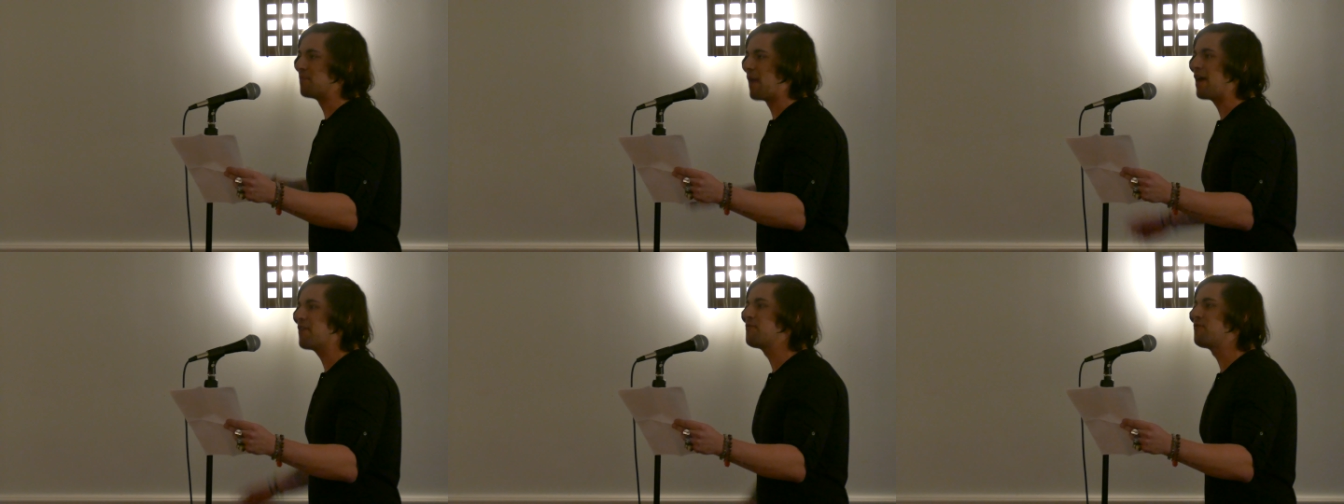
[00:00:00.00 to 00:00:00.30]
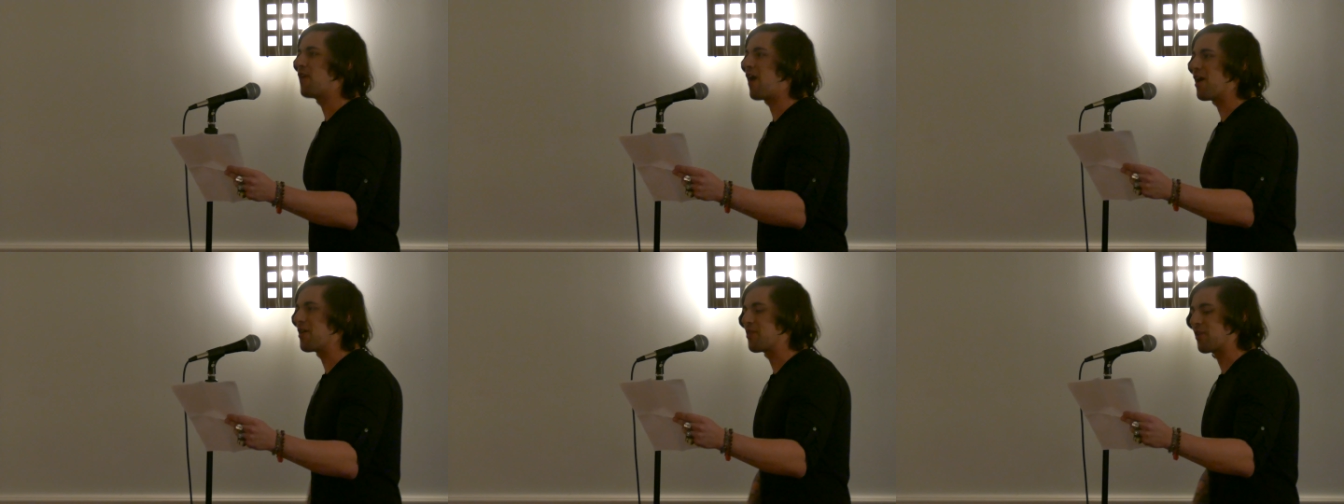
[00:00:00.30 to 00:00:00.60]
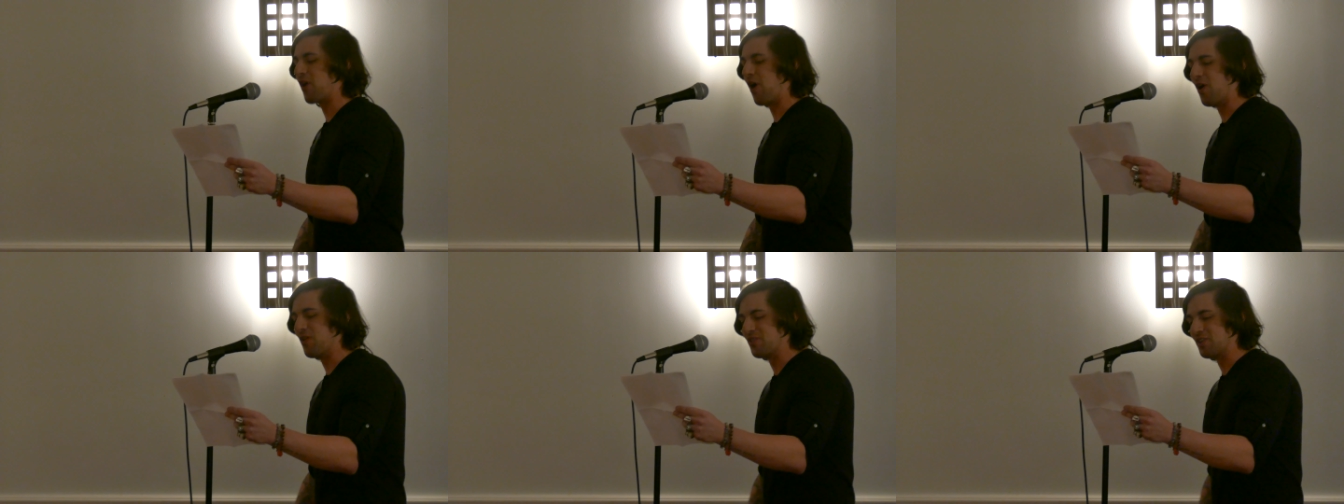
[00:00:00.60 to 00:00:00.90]
my
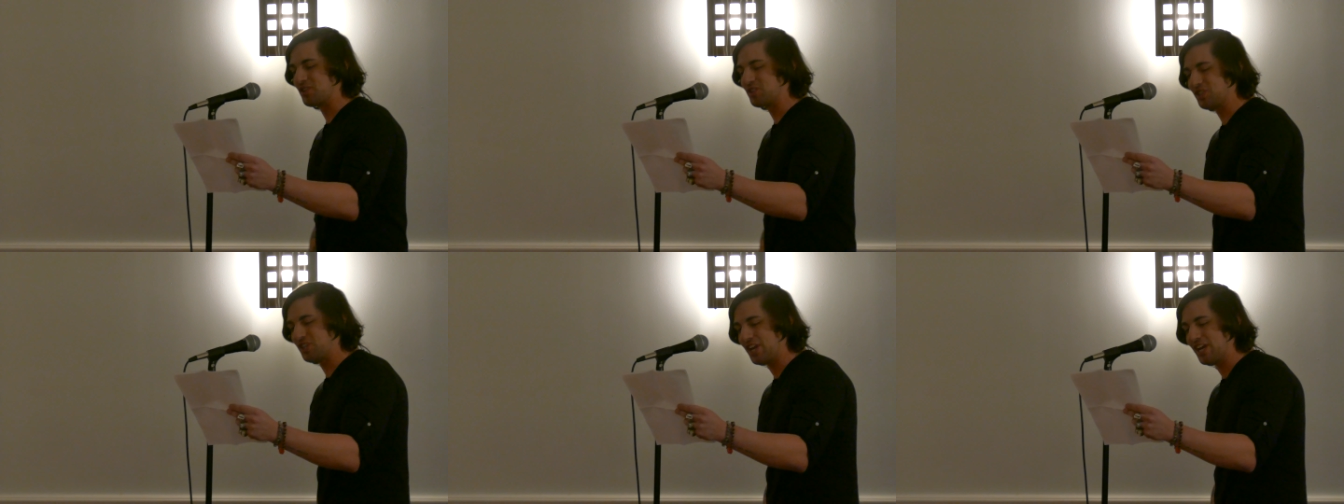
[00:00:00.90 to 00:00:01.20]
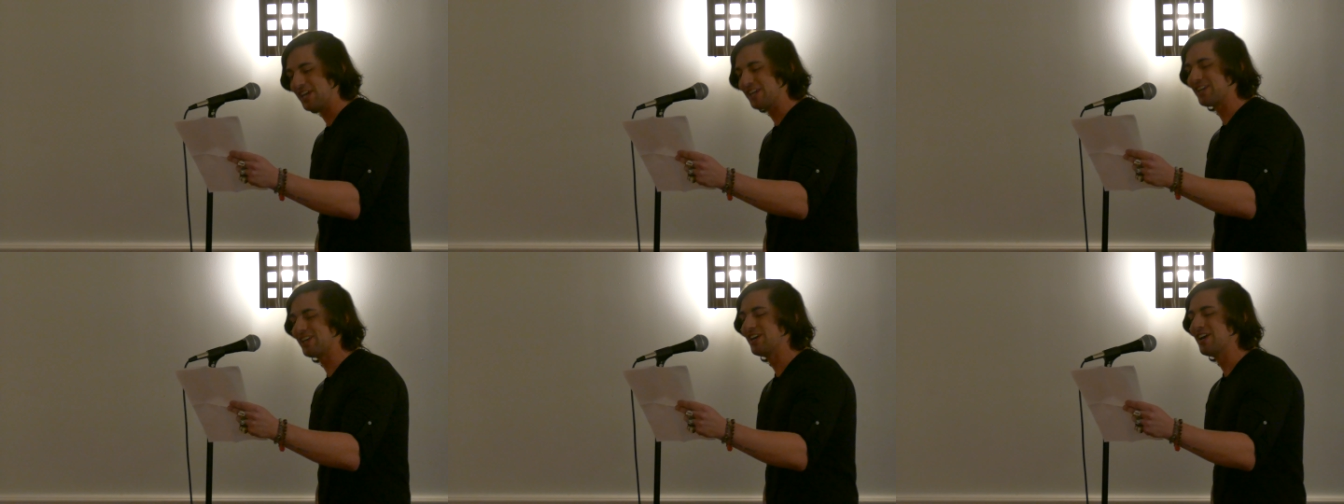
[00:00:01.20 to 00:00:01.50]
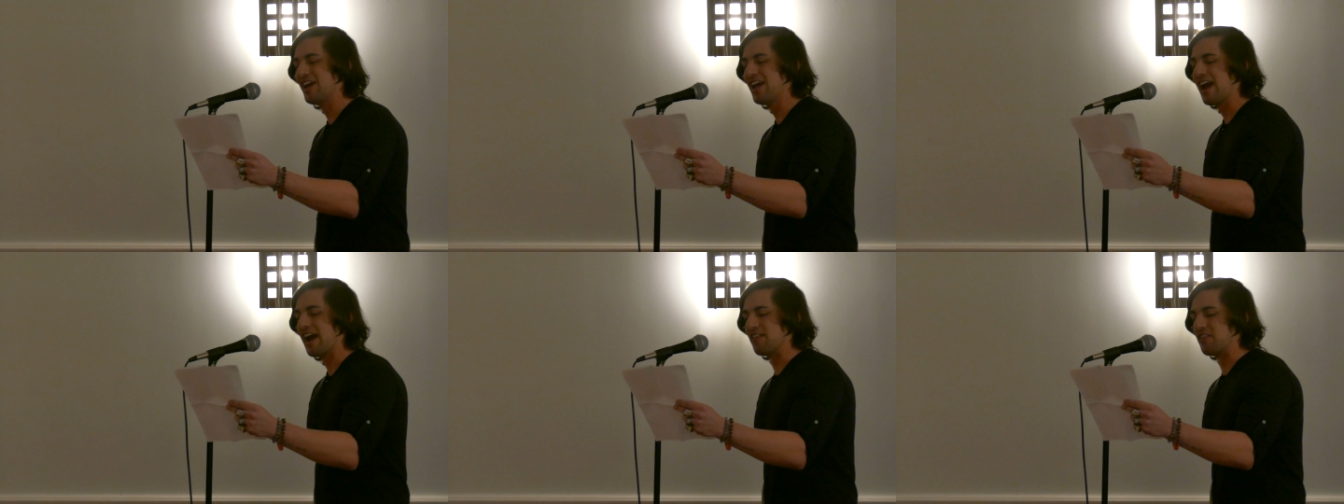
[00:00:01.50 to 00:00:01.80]
father on the cheek,
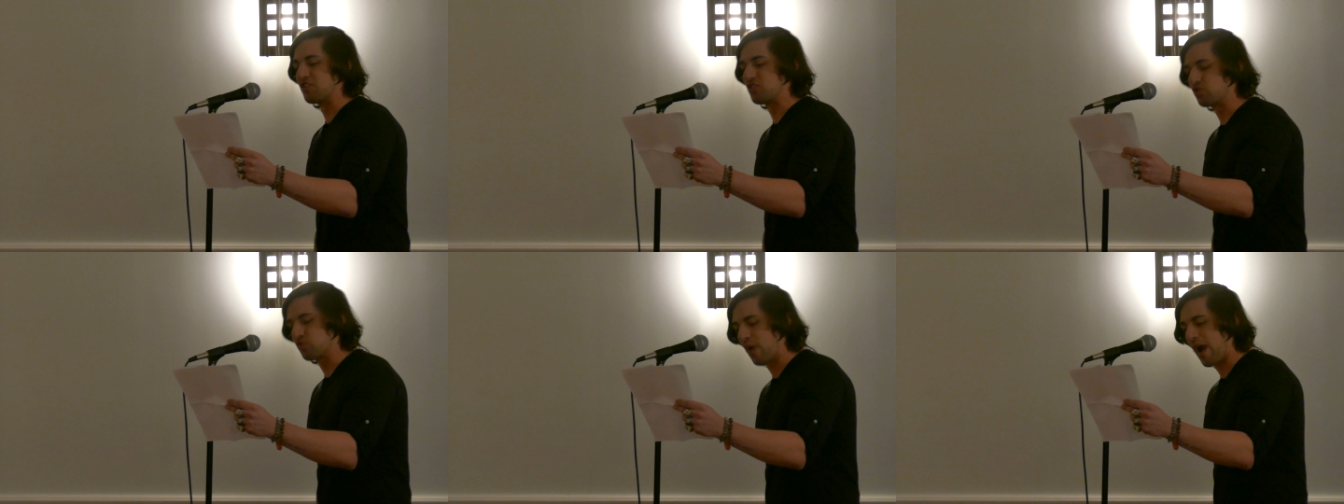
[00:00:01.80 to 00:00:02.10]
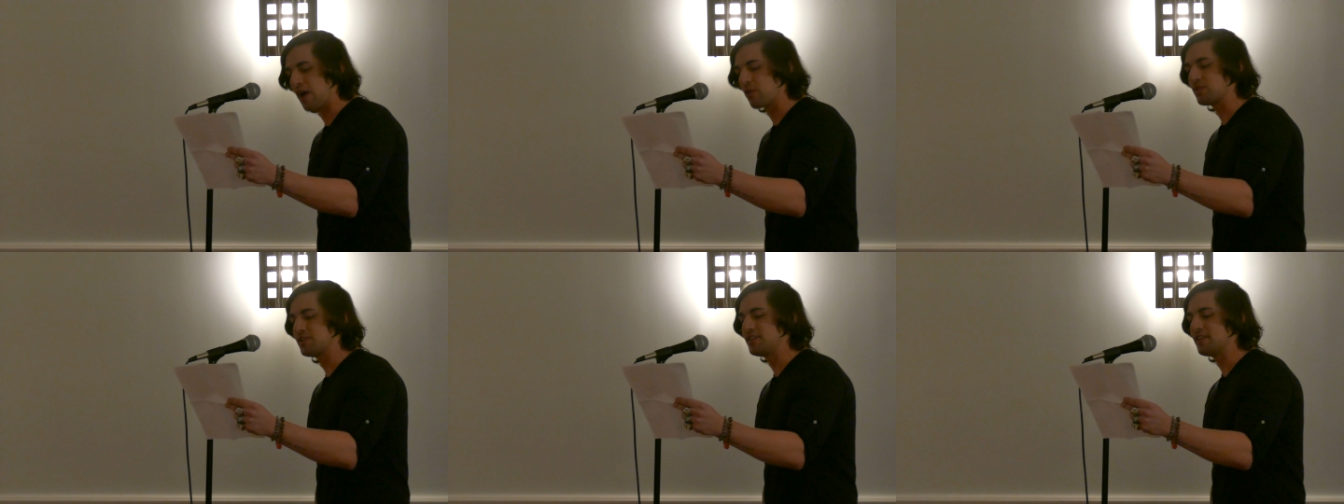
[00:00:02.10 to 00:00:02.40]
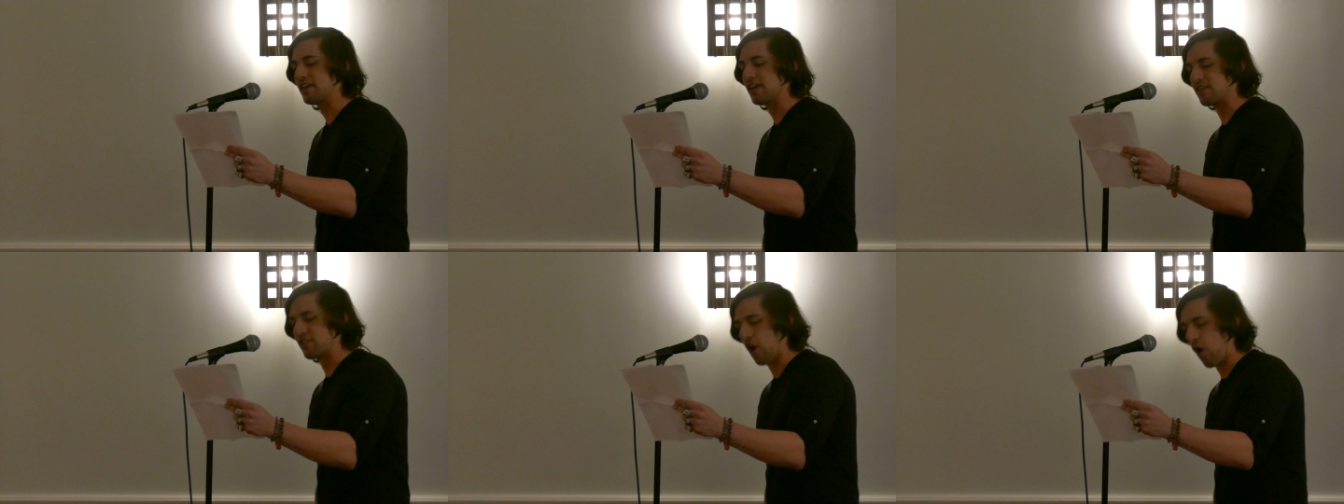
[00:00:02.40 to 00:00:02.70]
and the drought
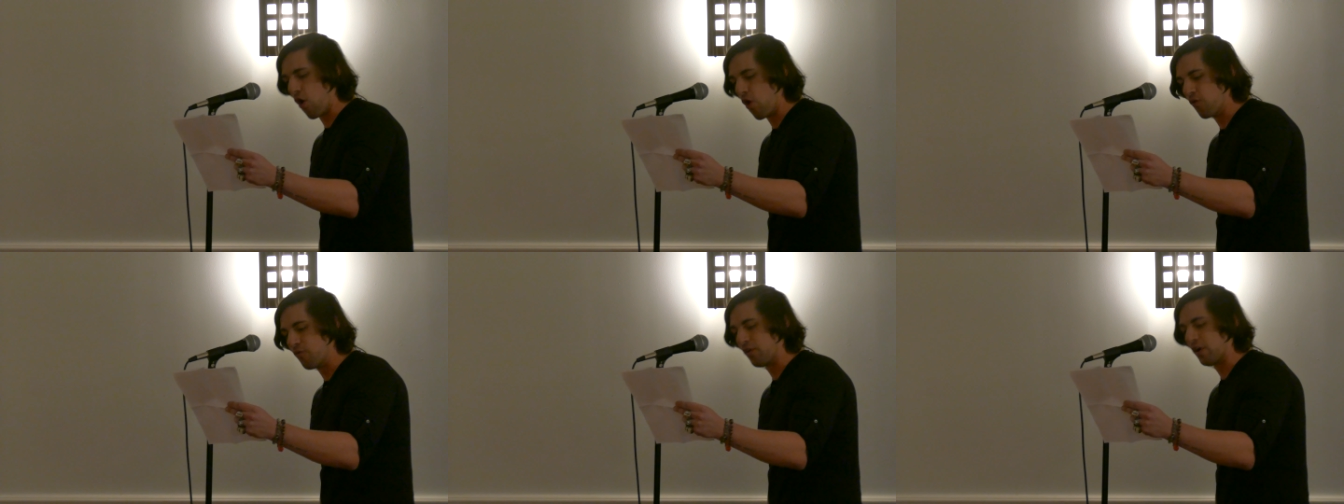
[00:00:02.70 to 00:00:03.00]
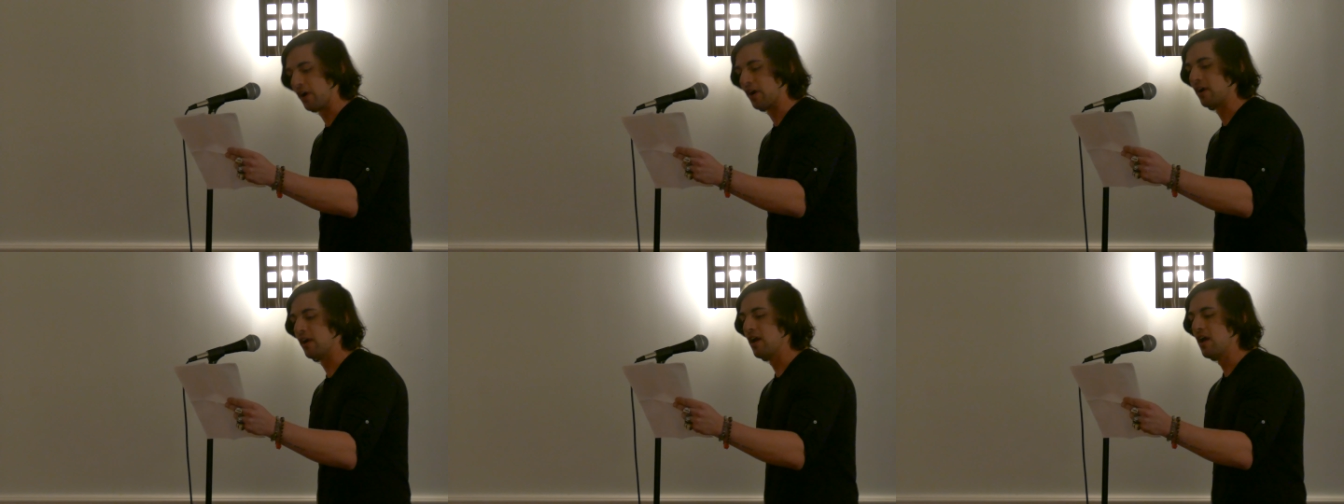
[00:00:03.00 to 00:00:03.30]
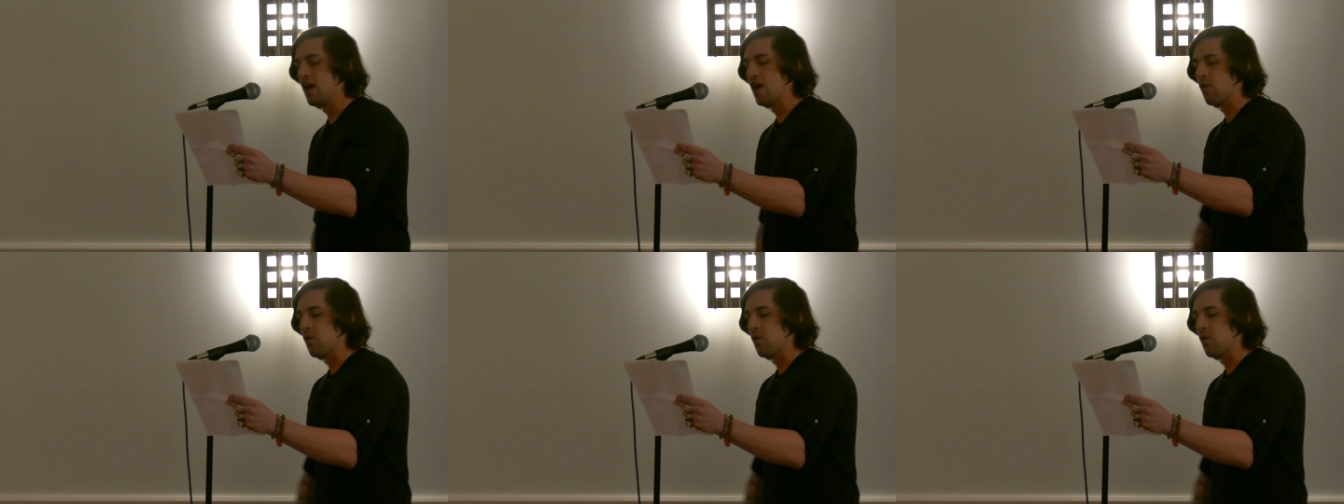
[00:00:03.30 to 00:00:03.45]
is over.